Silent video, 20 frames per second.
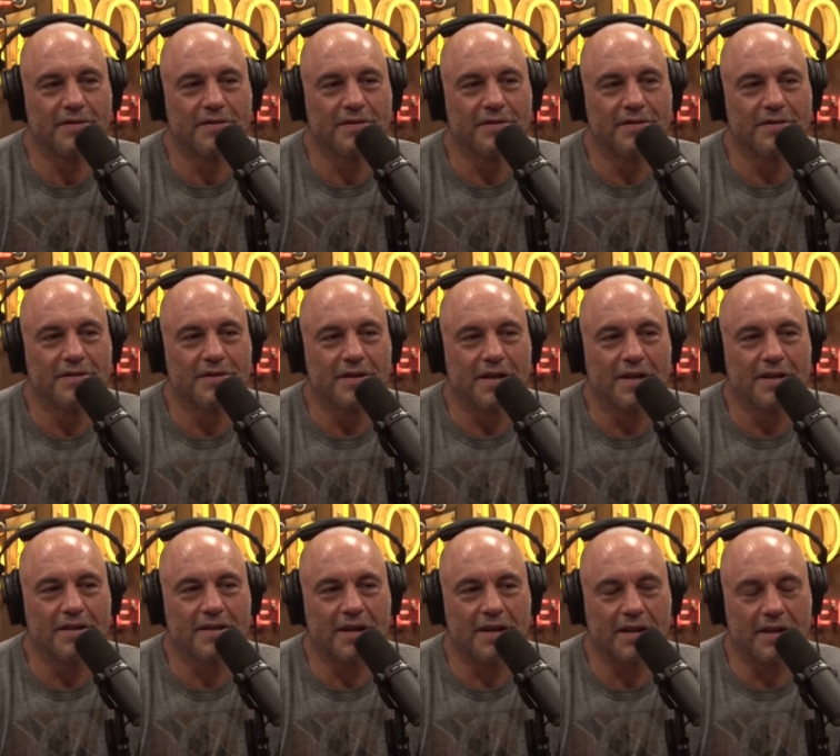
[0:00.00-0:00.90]

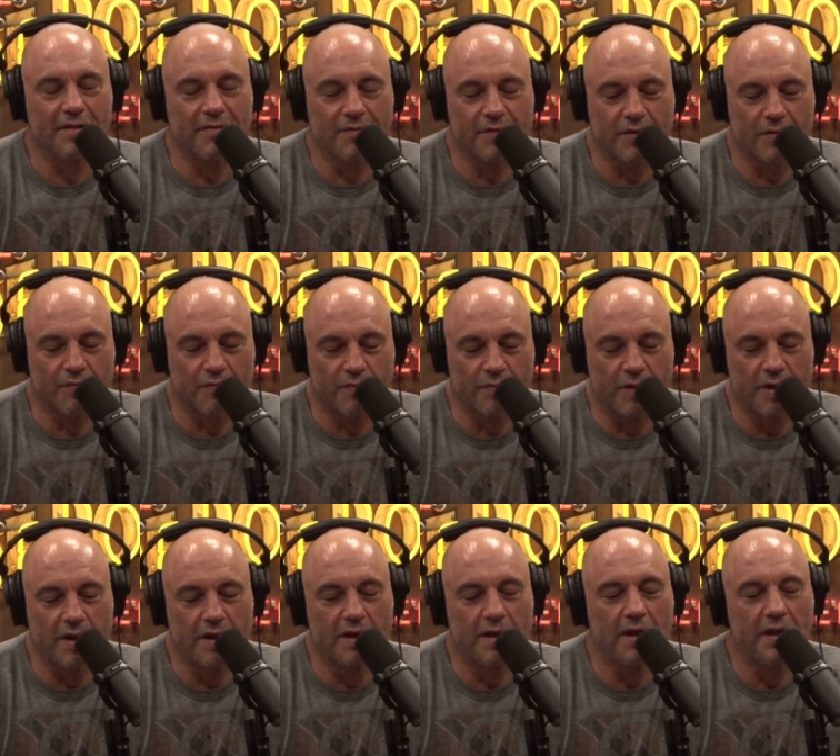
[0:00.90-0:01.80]
Because like to
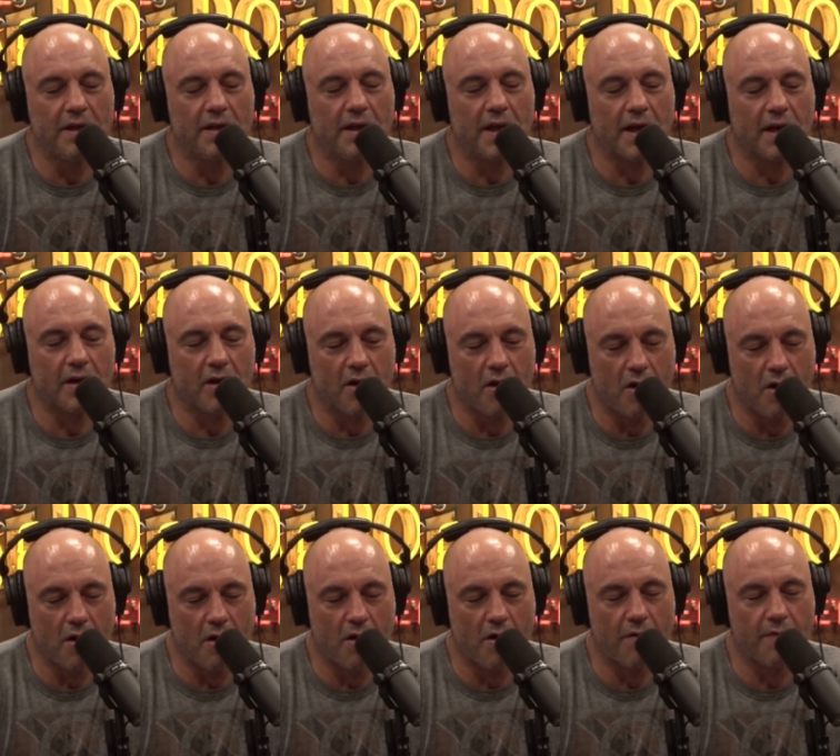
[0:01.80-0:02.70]
really like
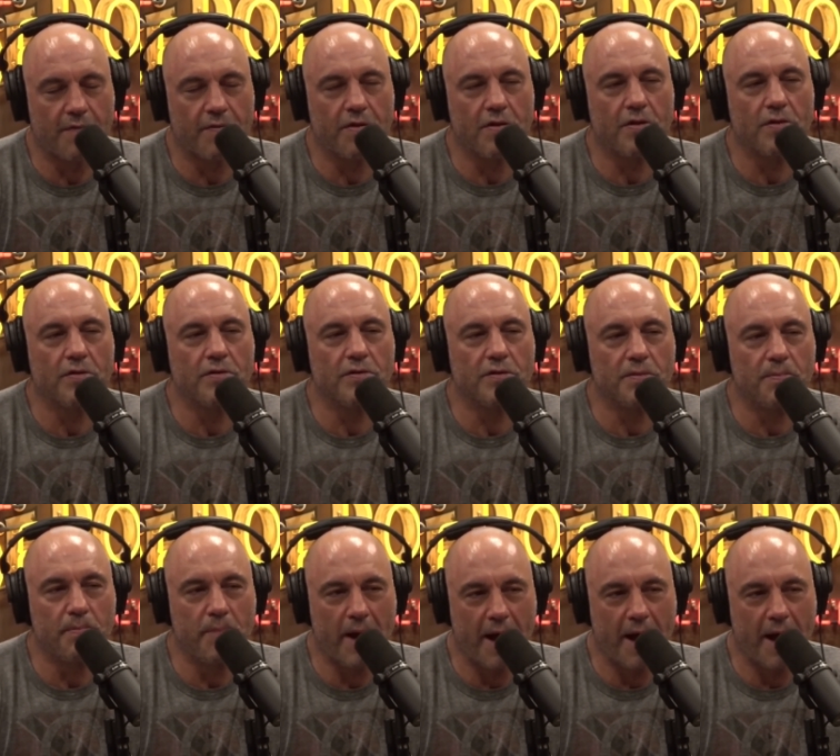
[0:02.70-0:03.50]
carve those